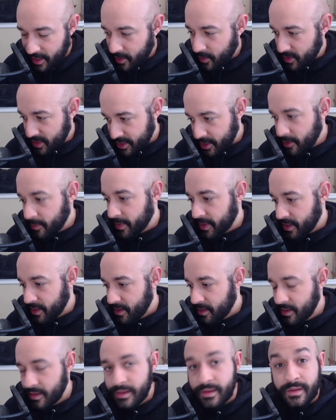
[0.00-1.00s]
They think we're
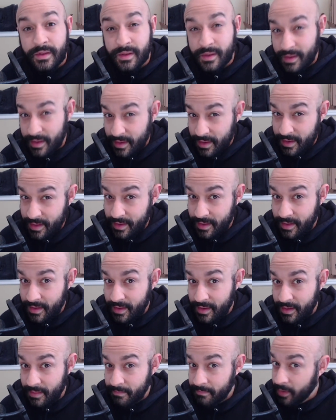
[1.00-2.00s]
stupid,
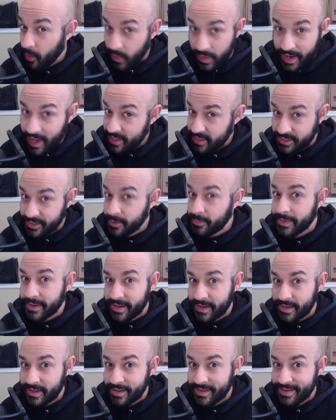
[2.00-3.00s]
but we're not
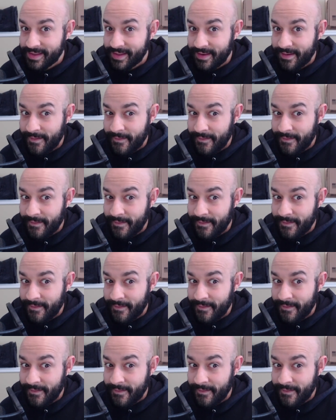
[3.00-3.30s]
stupid.